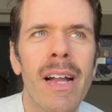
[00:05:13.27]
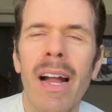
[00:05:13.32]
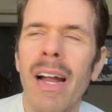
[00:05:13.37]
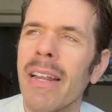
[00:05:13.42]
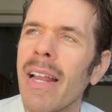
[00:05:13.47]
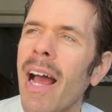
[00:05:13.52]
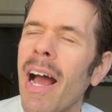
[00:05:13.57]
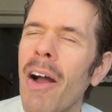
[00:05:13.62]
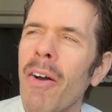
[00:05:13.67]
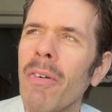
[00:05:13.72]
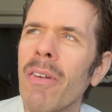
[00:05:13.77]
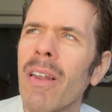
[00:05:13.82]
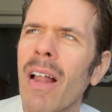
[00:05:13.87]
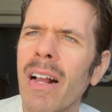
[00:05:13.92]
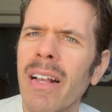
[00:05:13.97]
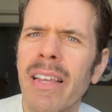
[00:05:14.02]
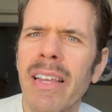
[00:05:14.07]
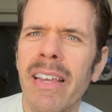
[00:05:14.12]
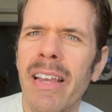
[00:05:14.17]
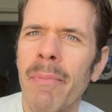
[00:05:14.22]
how
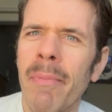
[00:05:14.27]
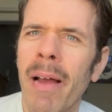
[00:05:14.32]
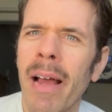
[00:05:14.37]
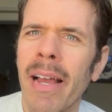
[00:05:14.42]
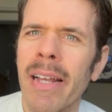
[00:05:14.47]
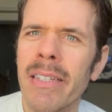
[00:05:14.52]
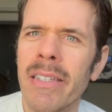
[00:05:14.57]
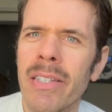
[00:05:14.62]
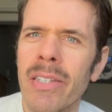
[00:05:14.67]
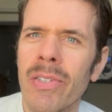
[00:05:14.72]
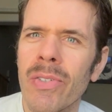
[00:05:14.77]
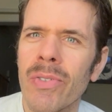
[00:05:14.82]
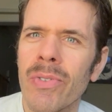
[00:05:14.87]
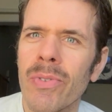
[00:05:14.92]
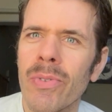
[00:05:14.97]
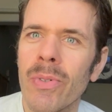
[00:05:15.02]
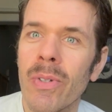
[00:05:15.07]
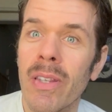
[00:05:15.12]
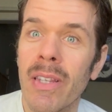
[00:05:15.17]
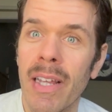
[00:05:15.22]
lucky am I
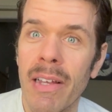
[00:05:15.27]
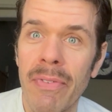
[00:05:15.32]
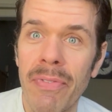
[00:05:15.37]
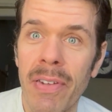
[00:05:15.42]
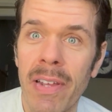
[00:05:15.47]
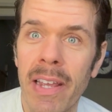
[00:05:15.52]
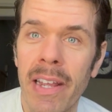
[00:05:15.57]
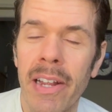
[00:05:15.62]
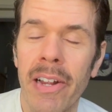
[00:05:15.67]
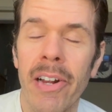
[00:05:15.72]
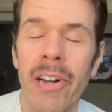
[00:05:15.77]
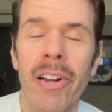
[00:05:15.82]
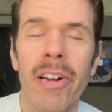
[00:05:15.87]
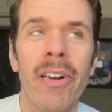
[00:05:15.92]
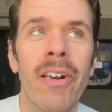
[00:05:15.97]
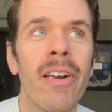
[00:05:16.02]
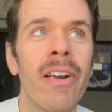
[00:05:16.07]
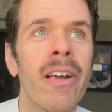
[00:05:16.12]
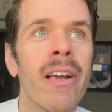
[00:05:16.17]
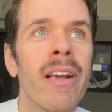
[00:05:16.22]
to live
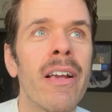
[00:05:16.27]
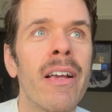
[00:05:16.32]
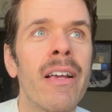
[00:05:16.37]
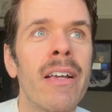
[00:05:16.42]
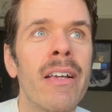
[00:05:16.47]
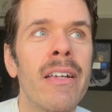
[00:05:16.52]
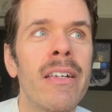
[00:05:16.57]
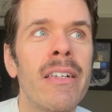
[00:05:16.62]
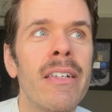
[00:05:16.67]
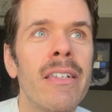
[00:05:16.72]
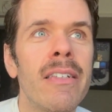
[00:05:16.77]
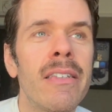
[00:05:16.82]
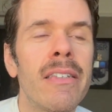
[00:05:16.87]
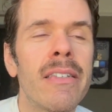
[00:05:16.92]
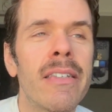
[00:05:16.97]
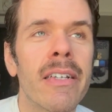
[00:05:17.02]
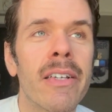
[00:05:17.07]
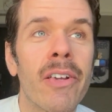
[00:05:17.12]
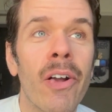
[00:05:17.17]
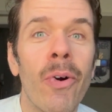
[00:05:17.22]
here,
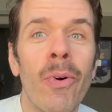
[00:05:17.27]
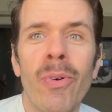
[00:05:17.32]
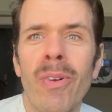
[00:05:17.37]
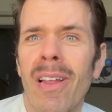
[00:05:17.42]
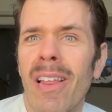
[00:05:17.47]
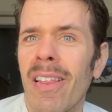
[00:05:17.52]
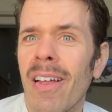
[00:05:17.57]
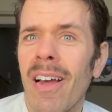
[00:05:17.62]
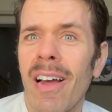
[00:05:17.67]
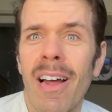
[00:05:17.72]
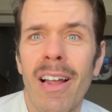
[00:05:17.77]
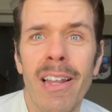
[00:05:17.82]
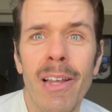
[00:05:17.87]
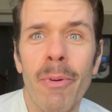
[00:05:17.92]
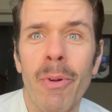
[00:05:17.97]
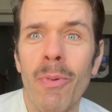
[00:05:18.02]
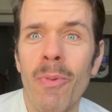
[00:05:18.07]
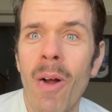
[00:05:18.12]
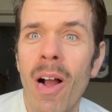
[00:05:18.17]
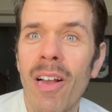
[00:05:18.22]
to go to the
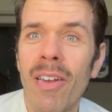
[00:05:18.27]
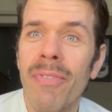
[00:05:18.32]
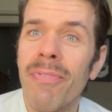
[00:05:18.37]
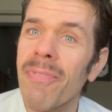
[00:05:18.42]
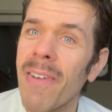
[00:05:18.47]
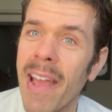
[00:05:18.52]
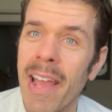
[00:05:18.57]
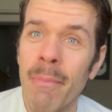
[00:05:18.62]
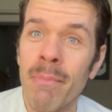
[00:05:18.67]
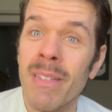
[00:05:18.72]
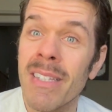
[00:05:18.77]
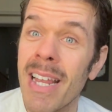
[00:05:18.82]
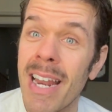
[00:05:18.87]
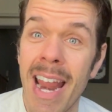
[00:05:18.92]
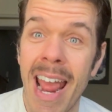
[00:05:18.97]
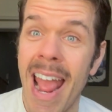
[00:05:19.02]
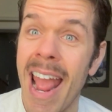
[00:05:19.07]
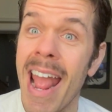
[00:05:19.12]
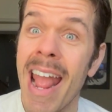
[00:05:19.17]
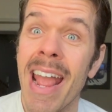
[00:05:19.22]
Hollywood Walk of Fame
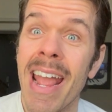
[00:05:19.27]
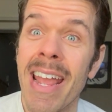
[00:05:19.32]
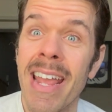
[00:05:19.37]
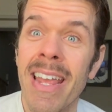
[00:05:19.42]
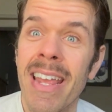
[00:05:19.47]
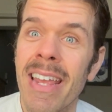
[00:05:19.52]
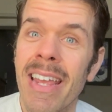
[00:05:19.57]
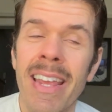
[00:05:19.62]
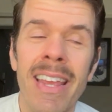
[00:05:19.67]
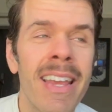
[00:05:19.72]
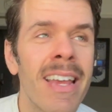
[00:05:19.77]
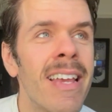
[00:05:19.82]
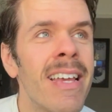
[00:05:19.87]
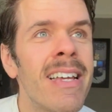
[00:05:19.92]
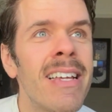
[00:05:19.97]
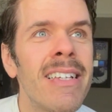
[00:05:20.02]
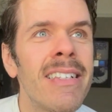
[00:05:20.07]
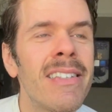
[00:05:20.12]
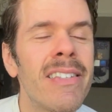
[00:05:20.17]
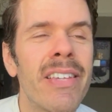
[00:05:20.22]
today,
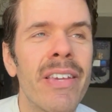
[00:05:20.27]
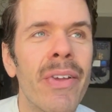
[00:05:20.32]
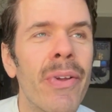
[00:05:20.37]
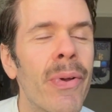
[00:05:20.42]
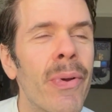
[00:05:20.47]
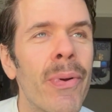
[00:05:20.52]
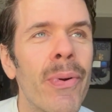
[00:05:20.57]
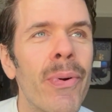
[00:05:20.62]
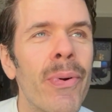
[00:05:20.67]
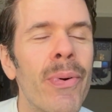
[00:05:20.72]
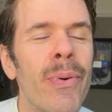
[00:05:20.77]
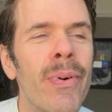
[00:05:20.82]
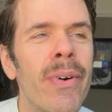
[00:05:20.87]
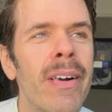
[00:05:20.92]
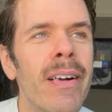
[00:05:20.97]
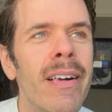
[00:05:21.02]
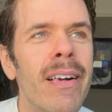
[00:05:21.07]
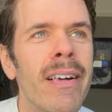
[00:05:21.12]
to